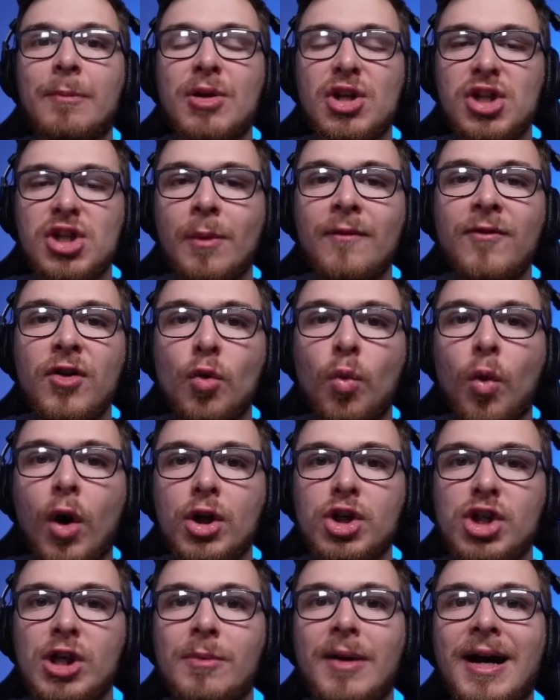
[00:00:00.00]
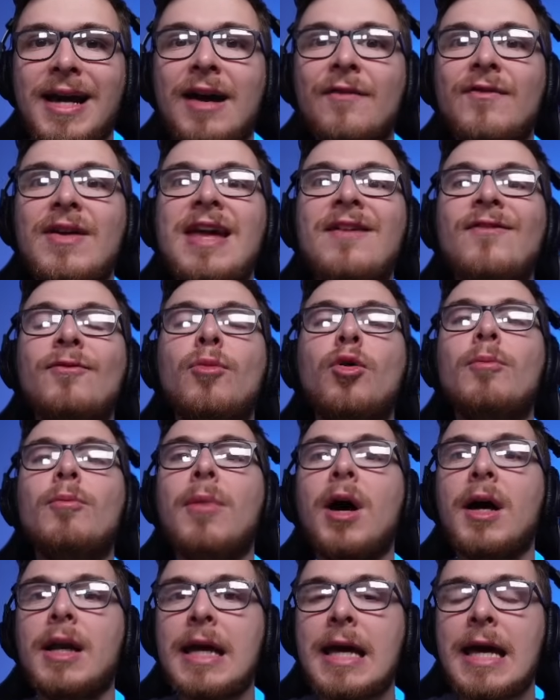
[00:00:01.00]
but some of you watching might have even more
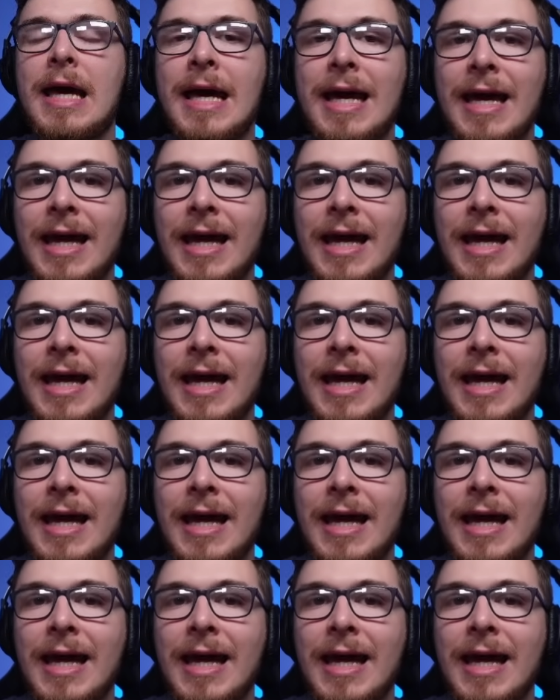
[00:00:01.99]
money